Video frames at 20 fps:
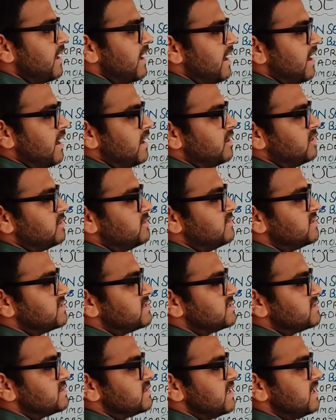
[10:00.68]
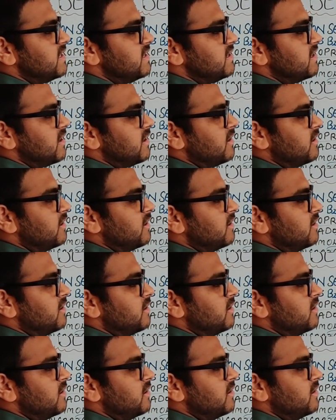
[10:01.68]
and this area
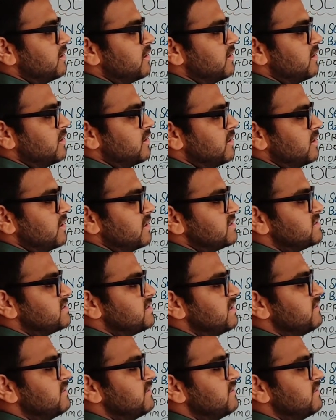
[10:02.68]
is